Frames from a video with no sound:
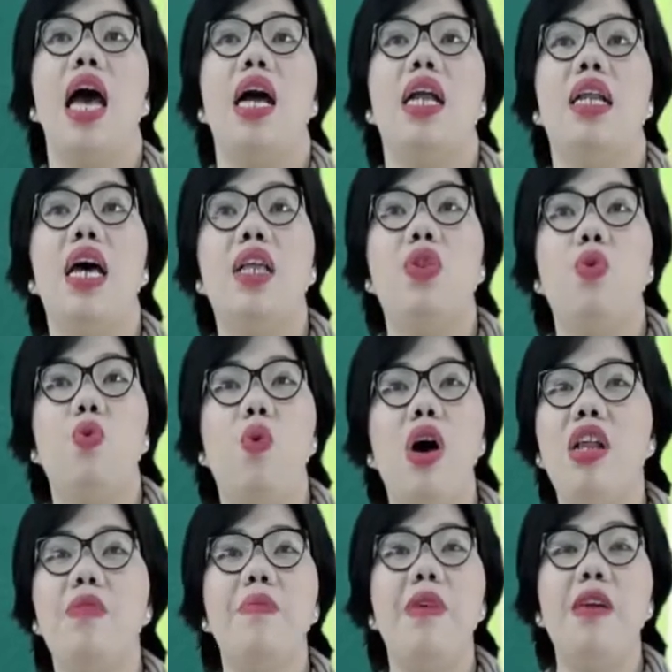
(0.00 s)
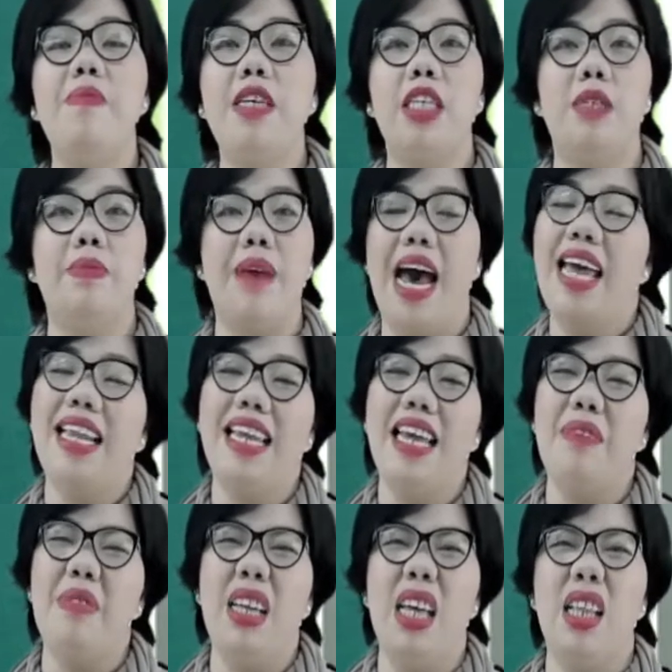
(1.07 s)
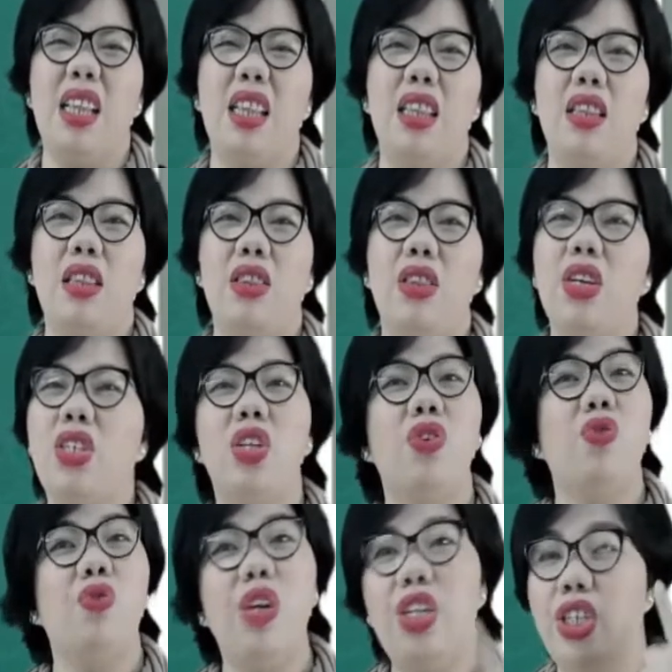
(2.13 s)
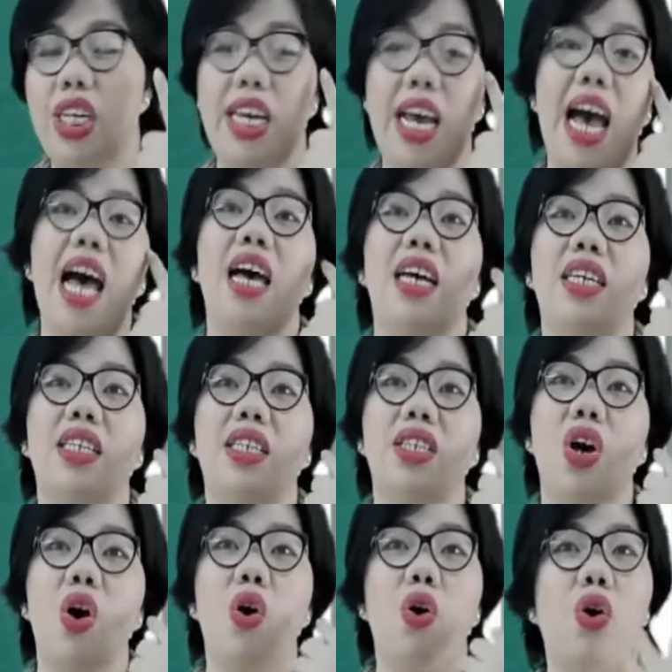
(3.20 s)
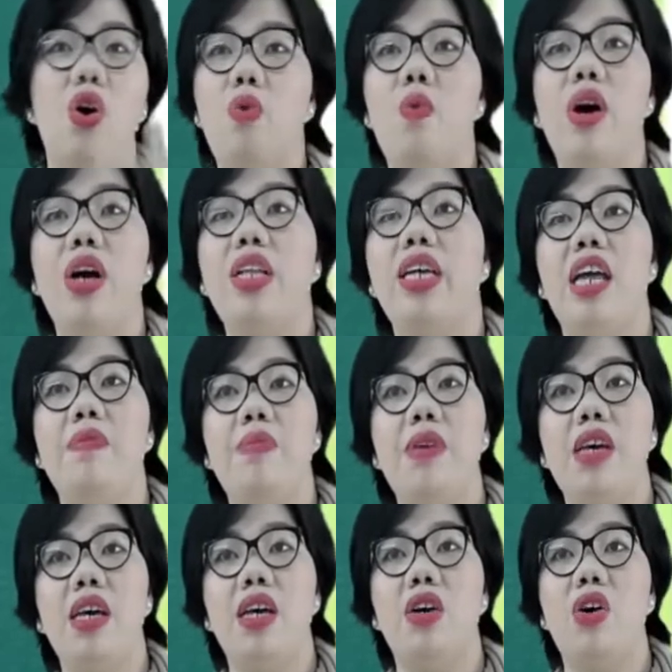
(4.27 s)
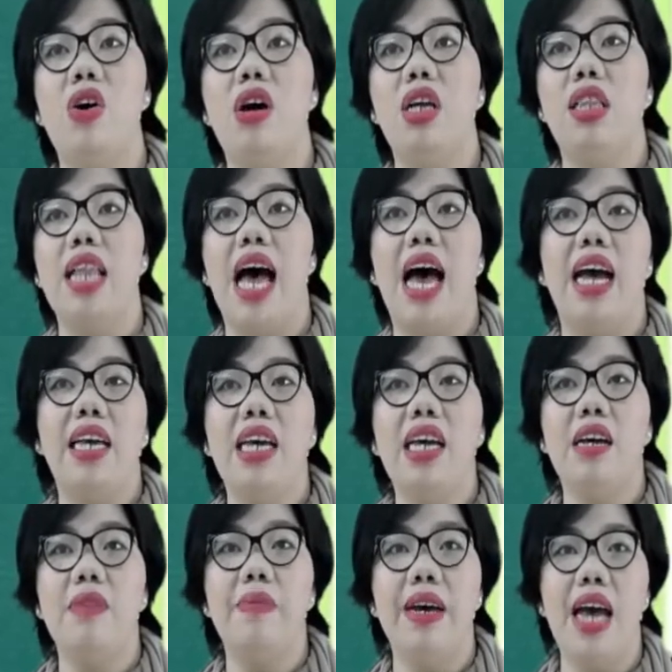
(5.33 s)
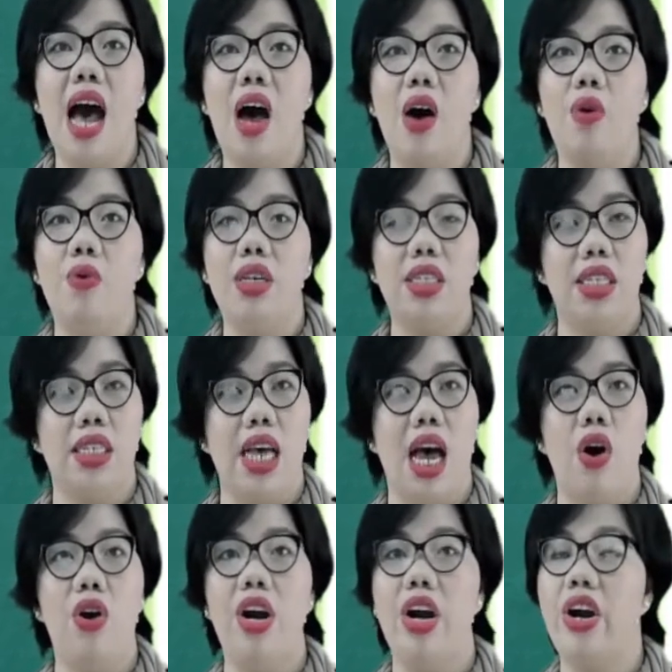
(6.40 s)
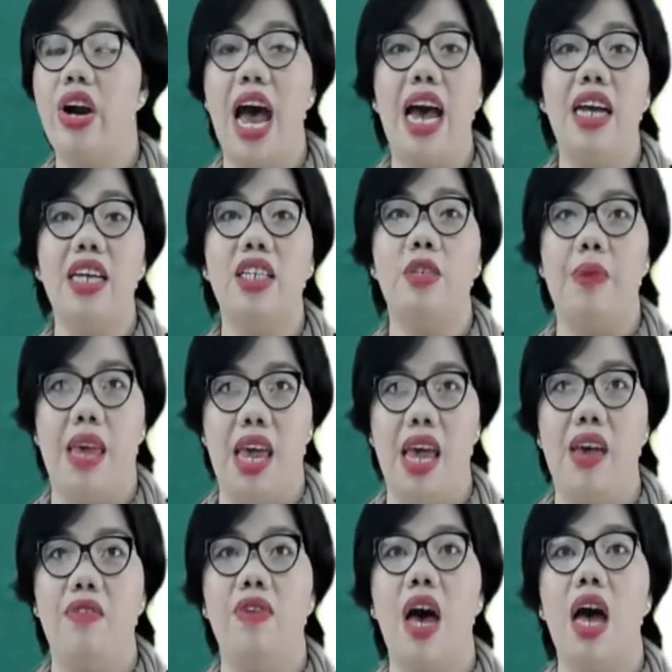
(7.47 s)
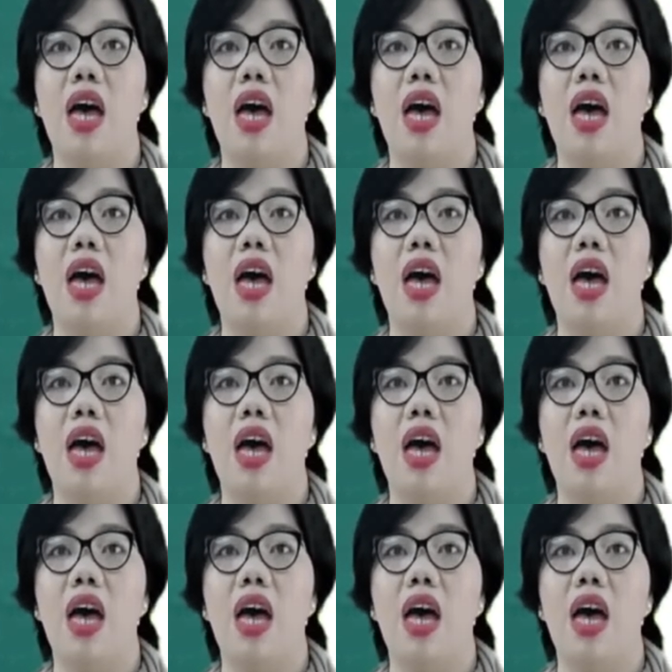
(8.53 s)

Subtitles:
That one may be smiling but it doesn't reach the eyes, or one can be caught lying by how his or her eyes behave.